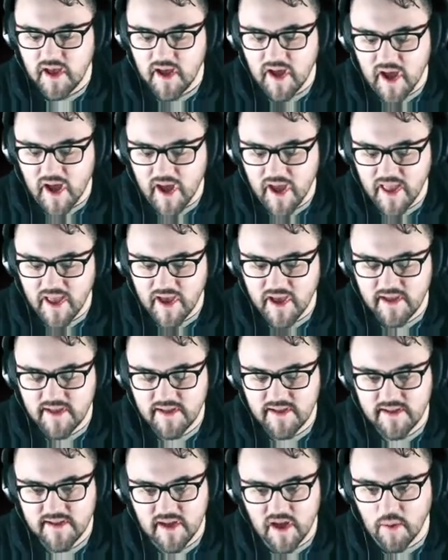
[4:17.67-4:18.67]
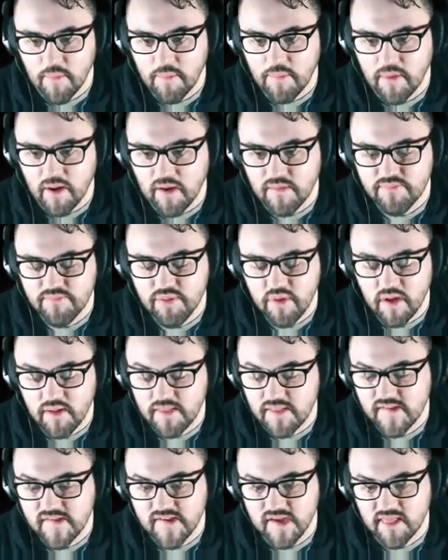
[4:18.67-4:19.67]
I'll
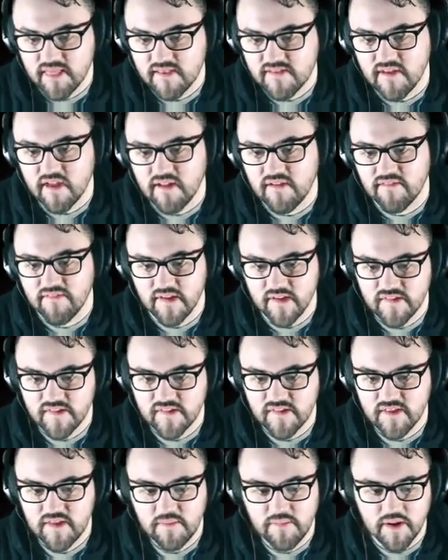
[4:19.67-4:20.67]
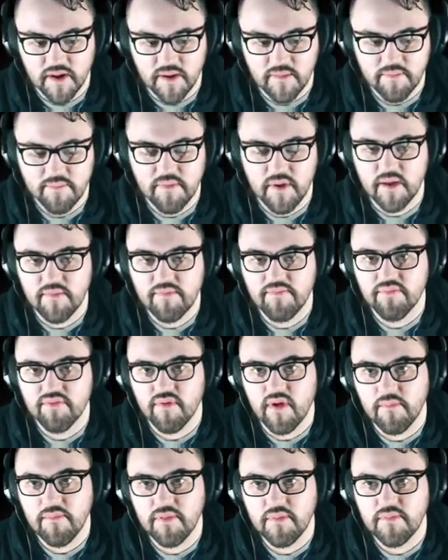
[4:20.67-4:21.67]
probably check this out eventually, but I
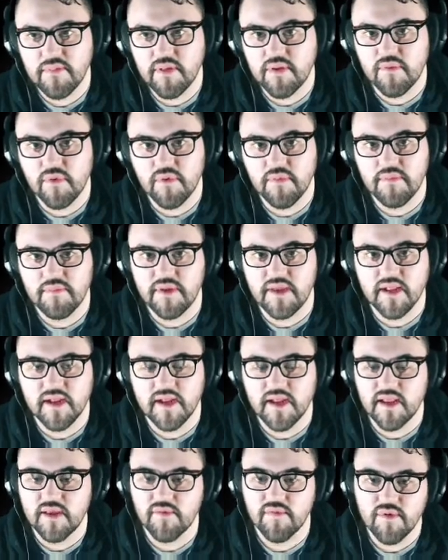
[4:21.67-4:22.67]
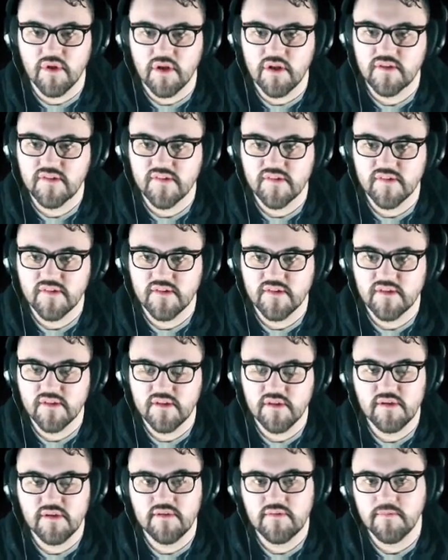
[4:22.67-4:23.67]
probably won't be in any rush, you
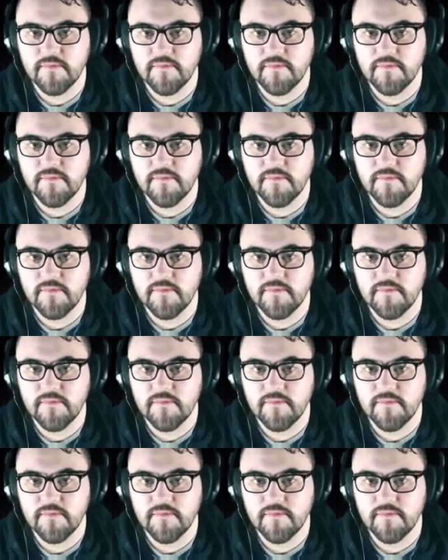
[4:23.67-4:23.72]
know?